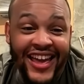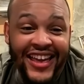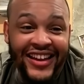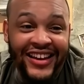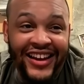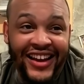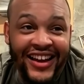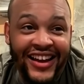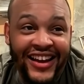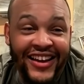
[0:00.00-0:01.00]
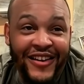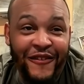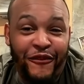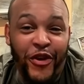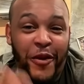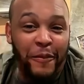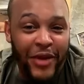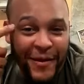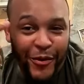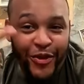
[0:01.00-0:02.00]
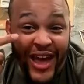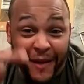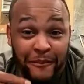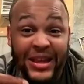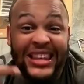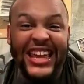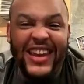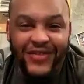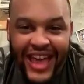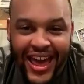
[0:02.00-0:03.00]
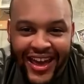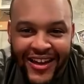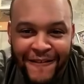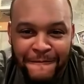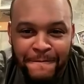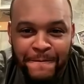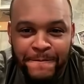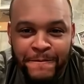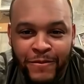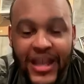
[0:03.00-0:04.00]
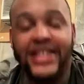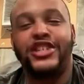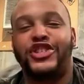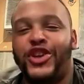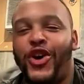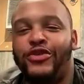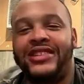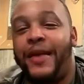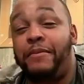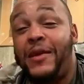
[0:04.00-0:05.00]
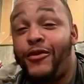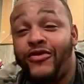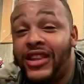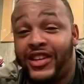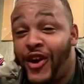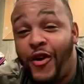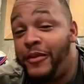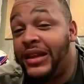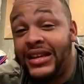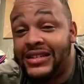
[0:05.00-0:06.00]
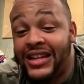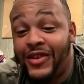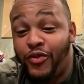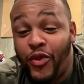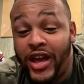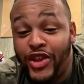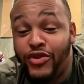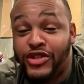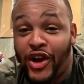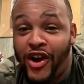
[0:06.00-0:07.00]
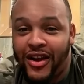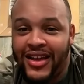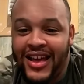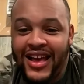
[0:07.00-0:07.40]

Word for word: and for the people that believe that, yeah, it just shows that people really don't be listening when you talk.